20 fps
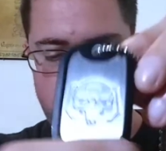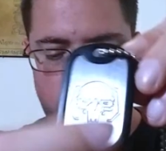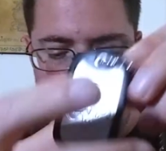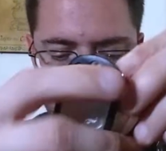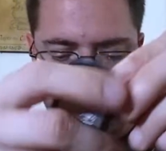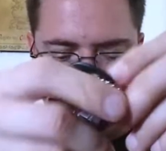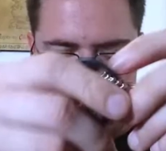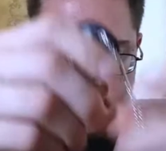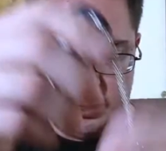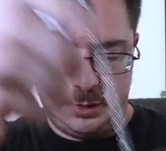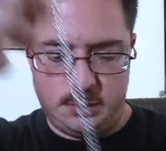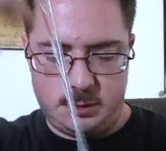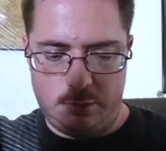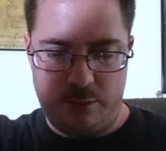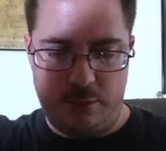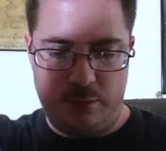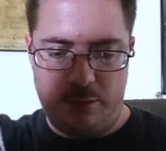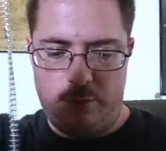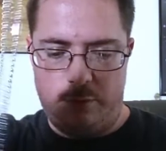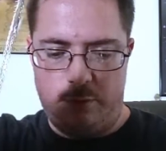this is
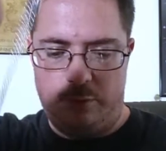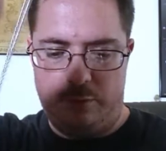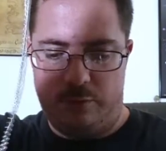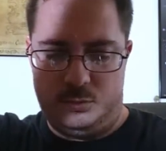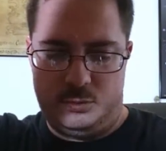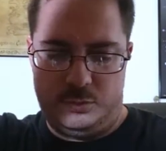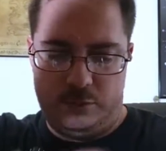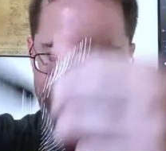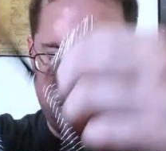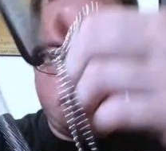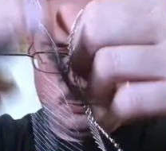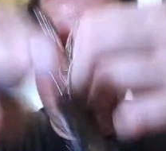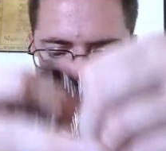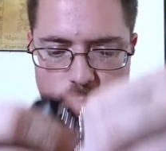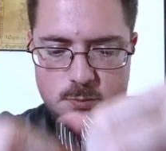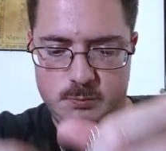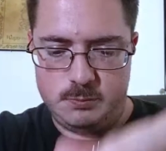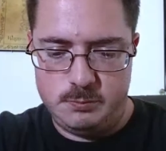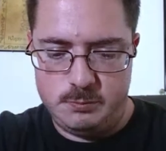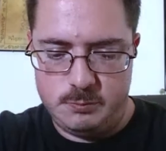just BattleTech,
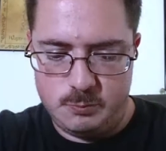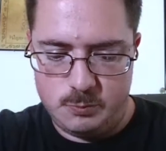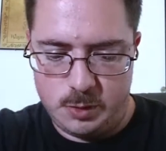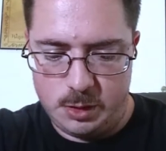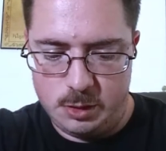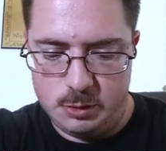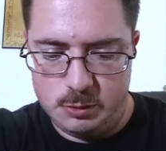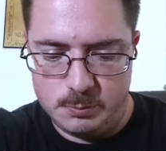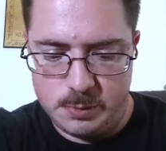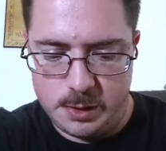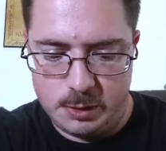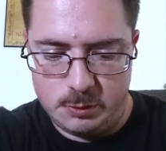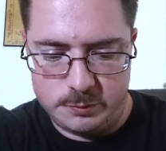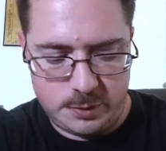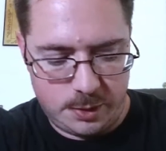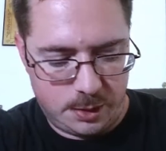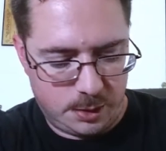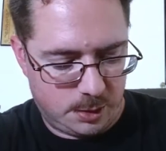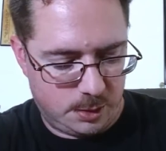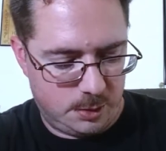this is
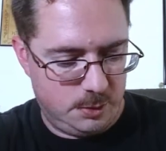what